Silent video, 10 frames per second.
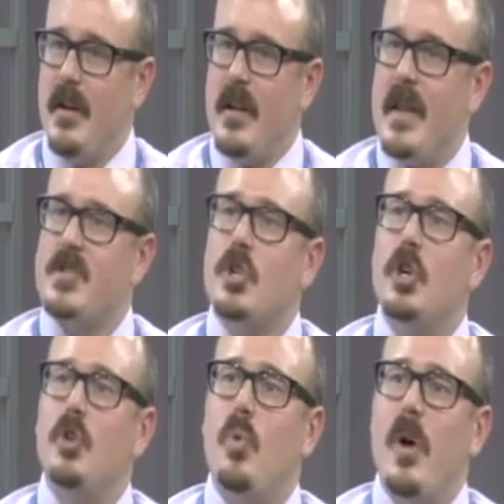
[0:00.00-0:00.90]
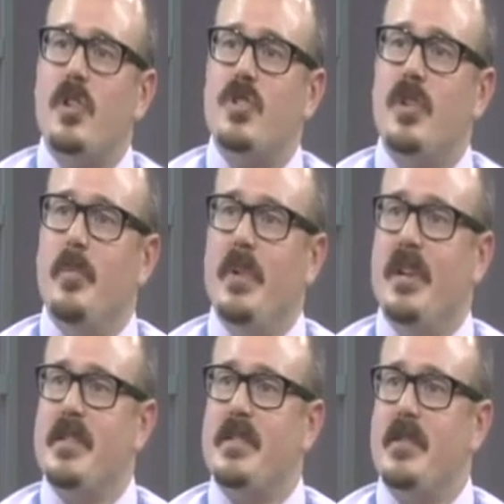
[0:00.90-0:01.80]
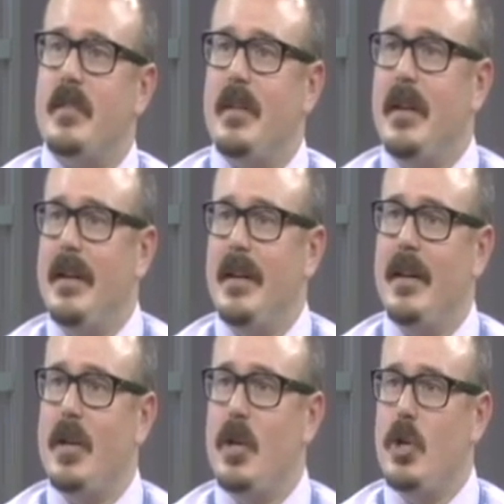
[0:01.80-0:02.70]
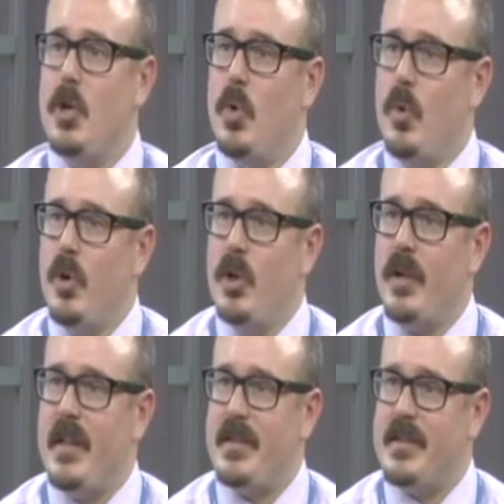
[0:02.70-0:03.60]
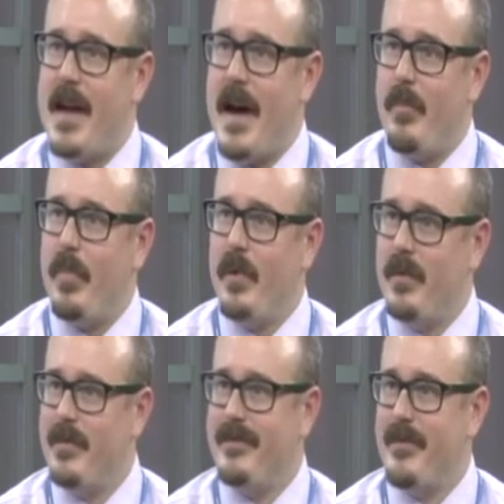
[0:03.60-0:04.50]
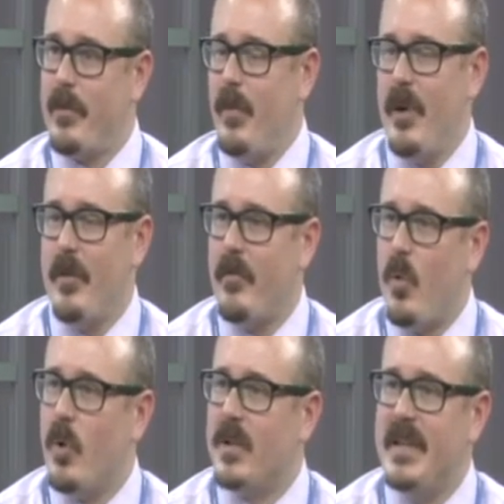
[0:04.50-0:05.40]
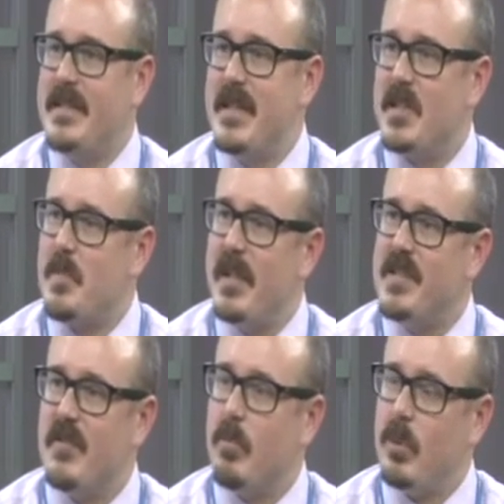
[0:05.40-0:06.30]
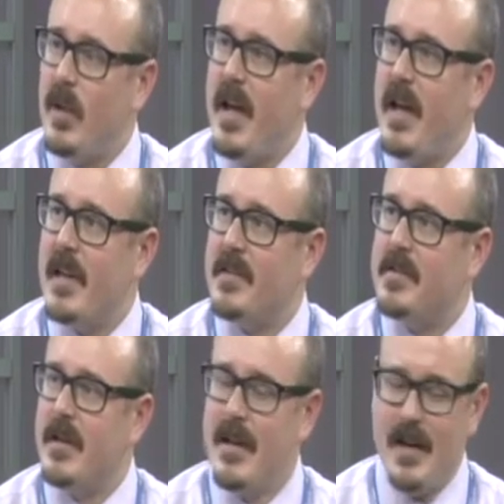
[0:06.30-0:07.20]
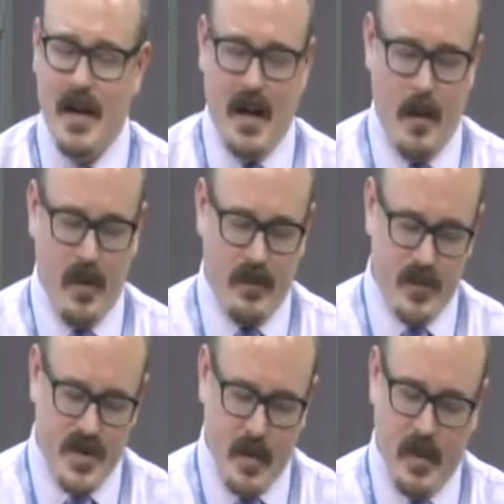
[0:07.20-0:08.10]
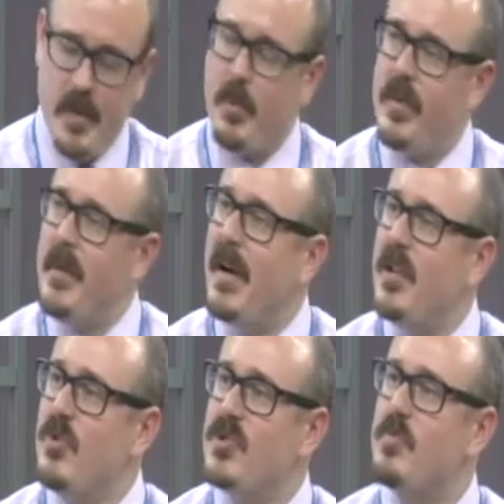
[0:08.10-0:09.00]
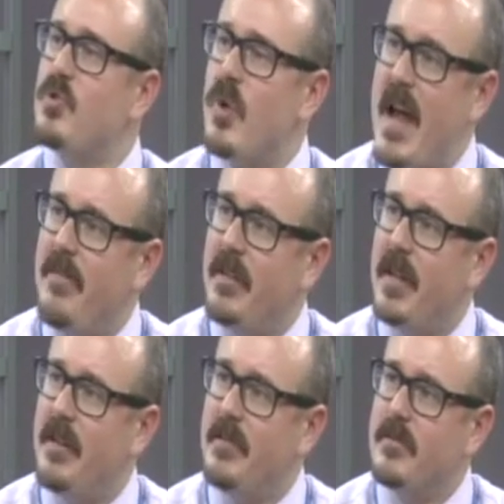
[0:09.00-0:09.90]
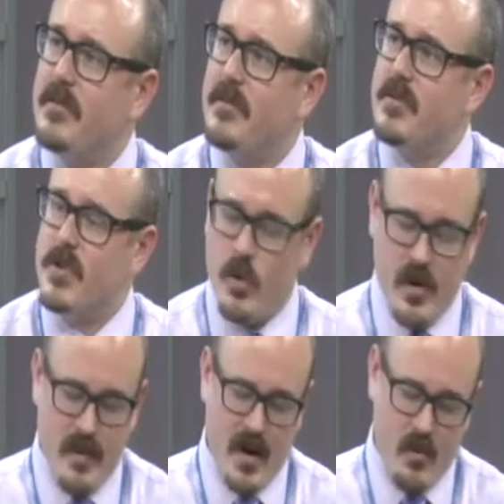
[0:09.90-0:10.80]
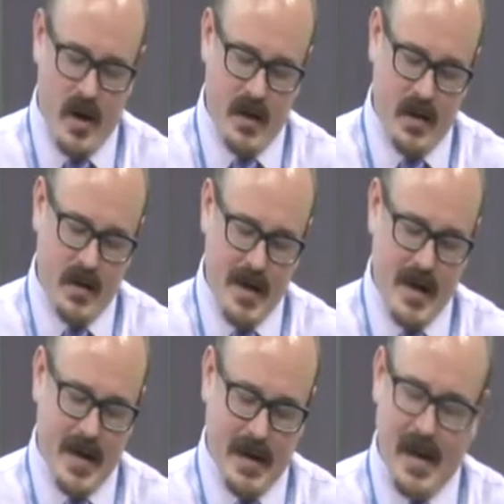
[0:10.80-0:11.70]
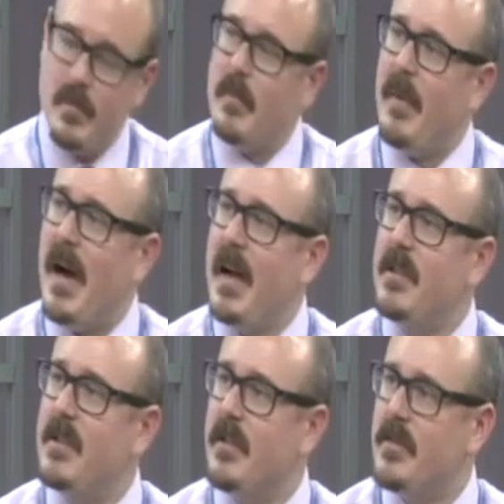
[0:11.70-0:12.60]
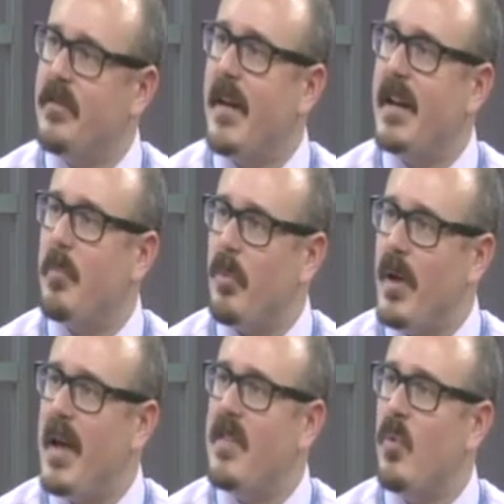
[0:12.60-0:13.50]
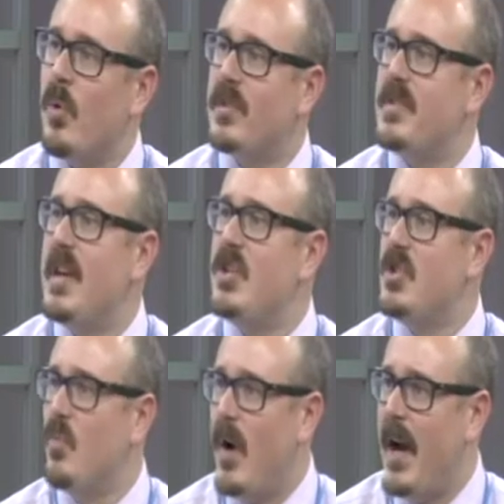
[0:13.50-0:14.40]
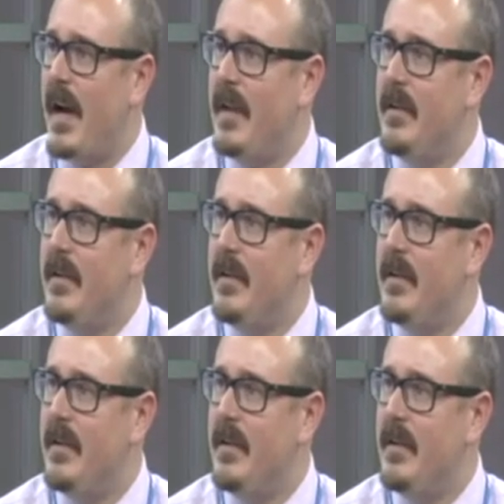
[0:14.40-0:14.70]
That's a good question, because we'll look at the top 3 or 4 least expensive plans, but for some people they might do some traveling, so we might want to keep in mind to find a plan that works nationwide.